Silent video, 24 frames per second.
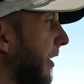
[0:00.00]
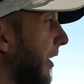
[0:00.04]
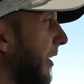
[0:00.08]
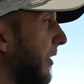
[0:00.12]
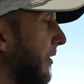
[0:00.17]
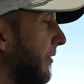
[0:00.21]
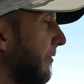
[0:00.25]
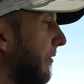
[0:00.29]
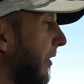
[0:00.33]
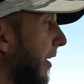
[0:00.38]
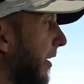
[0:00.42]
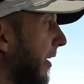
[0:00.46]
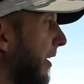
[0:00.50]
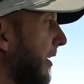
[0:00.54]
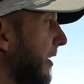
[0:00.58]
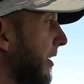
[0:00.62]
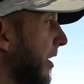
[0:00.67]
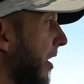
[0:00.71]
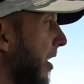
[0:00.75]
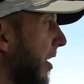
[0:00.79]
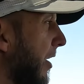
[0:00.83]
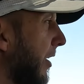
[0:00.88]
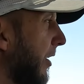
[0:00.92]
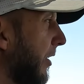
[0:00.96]
it's very
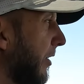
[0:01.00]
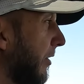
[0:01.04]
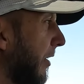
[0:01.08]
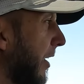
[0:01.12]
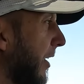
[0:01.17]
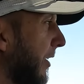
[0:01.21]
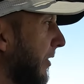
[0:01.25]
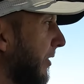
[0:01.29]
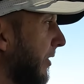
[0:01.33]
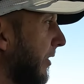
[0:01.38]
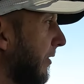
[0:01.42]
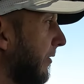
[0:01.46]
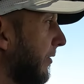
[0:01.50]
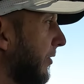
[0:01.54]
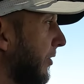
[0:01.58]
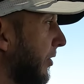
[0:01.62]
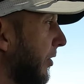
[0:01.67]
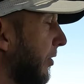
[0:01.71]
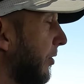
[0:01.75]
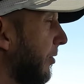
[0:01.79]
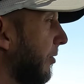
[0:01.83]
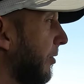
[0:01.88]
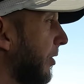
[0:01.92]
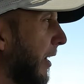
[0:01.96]
non-aggressive.
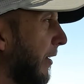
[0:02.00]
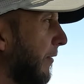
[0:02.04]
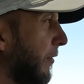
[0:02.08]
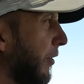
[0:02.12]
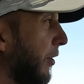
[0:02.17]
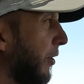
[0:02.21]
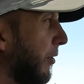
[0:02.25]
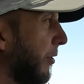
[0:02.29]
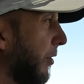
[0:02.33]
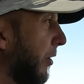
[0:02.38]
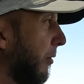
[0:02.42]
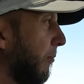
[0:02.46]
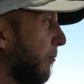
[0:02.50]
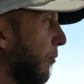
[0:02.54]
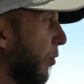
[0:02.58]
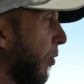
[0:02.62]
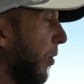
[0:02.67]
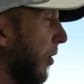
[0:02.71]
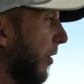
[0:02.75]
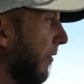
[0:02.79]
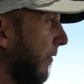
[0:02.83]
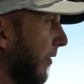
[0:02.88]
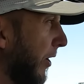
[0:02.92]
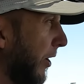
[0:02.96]
So if you're
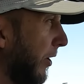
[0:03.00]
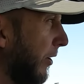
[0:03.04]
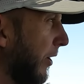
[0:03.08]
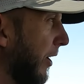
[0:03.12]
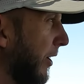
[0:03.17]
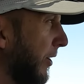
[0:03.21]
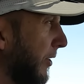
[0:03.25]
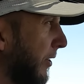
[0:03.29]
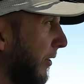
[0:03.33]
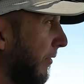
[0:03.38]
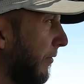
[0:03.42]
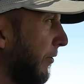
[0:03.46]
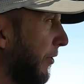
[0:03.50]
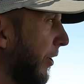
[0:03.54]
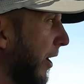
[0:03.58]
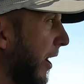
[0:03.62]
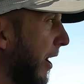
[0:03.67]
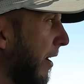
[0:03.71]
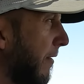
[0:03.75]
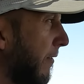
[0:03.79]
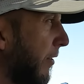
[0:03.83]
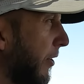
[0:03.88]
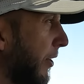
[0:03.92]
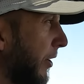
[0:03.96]
more of an aggressive
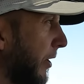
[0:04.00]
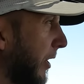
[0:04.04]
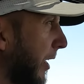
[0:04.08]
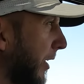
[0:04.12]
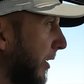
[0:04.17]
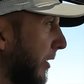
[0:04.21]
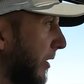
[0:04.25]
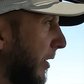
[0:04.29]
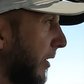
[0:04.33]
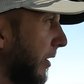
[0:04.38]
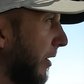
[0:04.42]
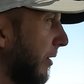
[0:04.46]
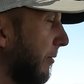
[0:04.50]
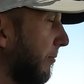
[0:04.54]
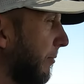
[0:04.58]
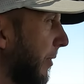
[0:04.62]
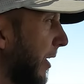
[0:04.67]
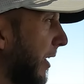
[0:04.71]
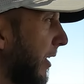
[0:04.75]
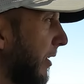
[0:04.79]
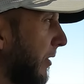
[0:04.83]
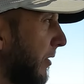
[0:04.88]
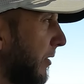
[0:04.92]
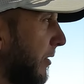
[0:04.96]
driver, you like to
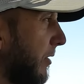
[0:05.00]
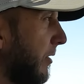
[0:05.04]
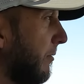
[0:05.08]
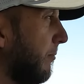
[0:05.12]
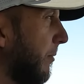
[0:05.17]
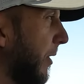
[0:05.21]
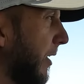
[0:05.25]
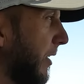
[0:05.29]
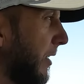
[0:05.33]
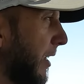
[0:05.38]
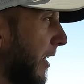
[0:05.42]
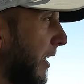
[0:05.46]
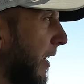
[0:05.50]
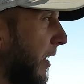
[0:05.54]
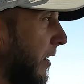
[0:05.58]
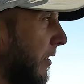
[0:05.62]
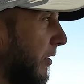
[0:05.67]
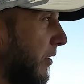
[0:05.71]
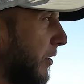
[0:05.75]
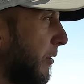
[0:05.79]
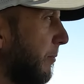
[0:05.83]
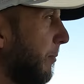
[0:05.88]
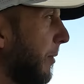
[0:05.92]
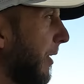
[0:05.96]
maintain
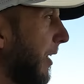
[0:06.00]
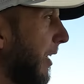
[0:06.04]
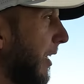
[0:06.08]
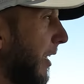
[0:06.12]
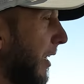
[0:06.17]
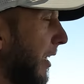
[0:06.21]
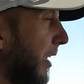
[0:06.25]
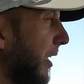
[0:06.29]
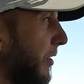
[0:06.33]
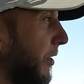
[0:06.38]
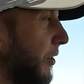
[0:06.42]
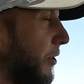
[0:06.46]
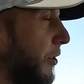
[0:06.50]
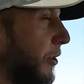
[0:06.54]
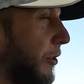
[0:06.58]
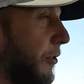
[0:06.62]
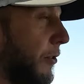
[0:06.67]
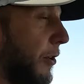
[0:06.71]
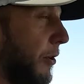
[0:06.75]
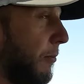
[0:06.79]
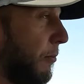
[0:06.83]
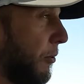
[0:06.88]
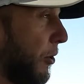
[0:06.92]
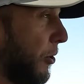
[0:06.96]
speed as
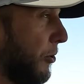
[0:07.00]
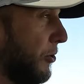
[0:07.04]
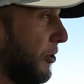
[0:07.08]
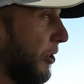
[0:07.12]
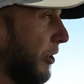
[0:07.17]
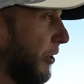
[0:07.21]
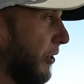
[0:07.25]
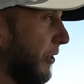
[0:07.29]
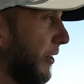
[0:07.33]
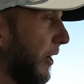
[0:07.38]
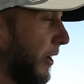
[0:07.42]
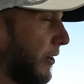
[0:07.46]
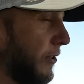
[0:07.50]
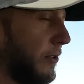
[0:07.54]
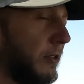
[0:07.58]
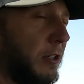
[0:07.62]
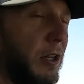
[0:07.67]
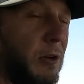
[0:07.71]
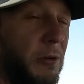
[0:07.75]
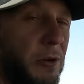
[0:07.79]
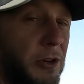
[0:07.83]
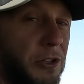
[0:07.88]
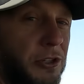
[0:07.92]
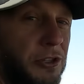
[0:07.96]
you're approaching, say, a
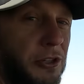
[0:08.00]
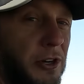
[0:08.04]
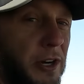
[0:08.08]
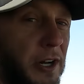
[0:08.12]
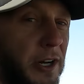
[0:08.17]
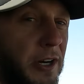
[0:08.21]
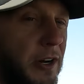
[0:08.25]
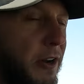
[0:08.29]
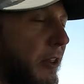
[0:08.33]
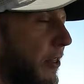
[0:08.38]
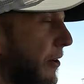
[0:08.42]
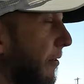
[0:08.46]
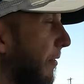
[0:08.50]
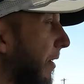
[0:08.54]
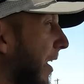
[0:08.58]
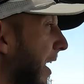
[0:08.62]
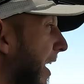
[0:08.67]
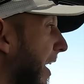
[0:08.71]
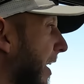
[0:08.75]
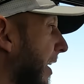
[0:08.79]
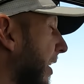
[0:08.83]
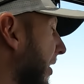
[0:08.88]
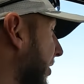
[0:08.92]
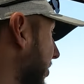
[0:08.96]
slower truck on the
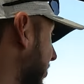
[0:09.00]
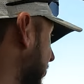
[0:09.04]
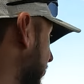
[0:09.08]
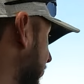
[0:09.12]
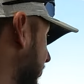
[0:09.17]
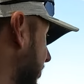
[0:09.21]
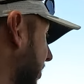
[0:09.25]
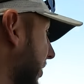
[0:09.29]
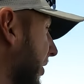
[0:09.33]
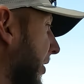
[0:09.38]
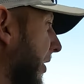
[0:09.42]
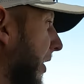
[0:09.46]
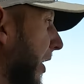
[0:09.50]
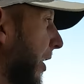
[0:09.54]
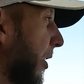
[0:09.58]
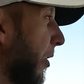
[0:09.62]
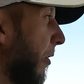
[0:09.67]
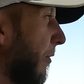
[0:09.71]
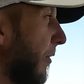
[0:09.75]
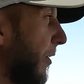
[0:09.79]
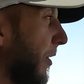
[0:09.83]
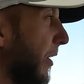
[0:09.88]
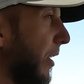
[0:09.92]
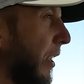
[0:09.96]
right and you need to get
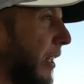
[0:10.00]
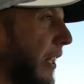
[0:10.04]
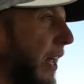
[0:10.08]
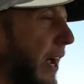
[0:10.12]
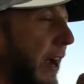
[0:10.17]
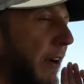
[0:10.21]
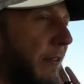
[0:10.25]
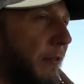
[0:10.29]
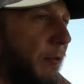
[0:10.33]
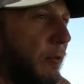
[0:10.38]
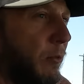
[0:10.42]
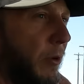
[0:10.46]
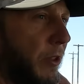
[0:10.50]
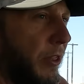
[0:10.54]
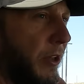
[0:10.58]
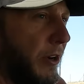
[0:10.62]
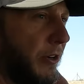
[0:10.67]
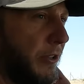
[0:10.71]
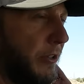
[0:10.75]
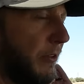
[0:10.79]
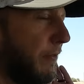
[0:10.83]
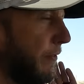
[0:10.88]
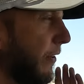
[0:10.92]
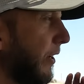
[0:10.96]
over in the left when
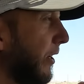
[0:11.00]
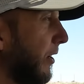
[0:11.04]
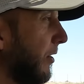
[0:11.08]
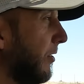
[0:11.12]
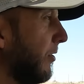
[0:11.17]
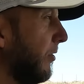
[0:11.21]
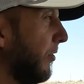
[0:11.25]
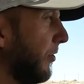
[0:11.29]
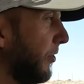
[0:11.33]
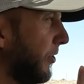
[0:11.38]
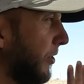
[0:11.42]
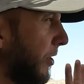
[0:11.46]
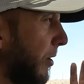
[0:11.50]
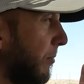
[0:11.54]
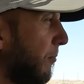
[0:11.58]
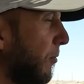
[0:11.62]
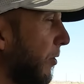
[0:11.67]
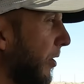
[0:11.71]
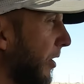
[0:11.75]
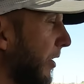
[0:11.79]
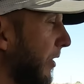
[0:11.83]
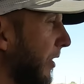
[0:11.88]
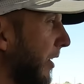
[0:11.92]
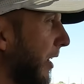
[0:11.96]
there's a vehicle
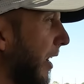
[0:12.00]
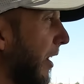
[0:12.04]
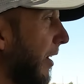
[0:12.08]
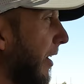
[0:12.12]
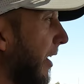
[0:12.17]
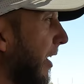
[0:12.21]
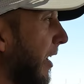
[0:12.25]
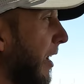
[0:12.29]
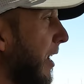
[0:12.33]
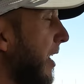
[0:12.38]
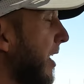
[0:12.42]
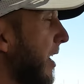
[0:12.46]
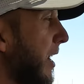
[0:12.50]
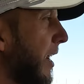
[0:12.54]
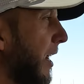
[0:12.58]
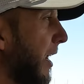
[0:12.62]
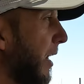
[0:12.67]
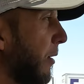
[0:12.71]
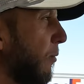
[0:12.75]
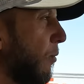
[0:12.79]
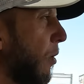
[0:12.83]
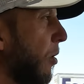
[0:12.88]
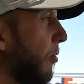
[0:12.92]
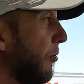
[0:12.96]
somewhat in the area.
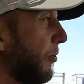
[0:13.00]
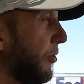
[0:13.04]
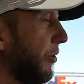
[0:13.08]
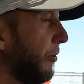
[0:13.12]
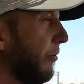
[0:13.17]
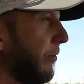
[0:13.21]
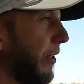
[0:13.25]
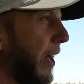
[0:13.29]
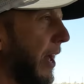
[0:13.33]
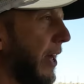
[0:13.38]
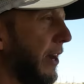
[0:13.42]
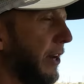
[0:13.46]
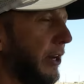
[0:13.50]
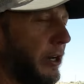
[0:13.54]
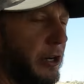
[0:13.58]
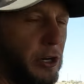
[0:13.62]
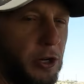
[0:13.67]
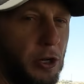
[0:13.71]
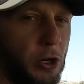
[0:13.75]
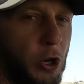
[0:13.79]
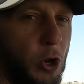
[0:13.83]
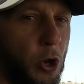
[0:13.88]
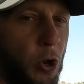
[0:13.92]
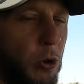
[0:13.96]
It won't do that.
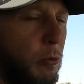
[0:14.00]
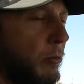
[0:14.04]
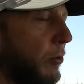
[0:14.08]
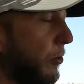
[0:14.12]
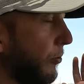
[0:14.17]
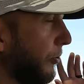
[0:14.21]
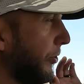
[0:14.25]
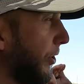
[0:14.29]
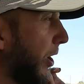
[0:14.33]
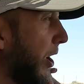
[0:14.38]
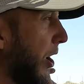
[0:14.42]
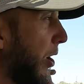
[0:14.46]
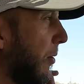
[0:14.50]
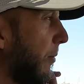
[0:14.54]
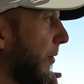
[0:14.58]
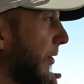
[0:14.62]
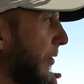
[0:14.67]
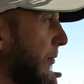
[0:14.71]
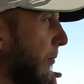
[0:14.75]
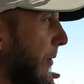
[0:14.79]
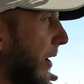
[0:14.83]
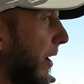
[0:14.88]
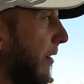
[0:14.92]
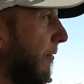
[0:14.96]
It'll almost
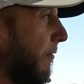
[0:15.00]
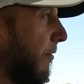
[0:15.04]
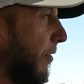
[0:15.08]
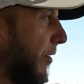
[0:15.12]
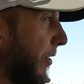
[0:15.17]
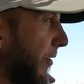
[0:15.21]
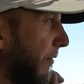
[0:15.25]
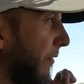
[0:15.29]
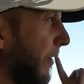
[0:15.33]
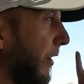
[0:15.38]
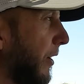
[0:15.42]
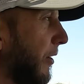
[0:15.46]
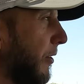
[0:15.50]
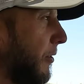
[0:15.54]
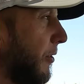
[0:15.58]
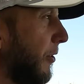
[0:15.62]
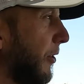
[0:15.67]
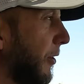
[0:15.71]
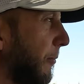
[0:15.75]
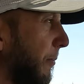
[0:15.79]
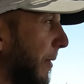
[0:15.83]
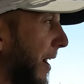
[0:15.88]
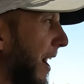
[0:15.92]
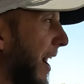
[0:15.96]
always wait for the vehicle
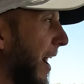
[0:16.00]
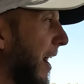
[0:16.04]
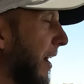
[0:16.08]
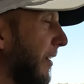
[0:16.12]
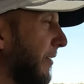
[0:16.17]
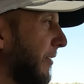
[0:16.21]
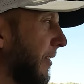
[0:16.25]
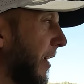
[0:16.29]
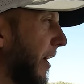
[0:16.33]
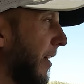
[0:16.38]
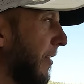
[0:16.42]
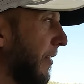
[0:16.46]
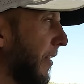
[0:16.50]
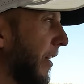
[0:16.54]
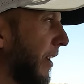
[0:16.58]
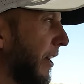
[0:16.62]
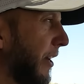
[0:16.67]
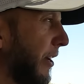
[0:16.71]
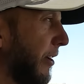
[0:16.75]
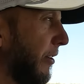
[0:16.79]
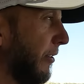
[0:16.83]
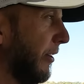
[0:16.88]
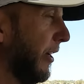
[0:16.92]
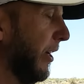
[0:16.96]
to pass and then
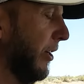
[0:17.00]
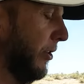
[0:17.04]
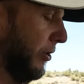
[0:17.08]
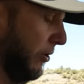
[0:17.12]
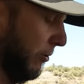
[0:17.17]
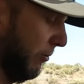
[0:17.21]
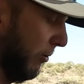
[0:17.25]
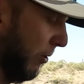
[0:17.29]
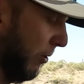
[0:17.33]
it'll get you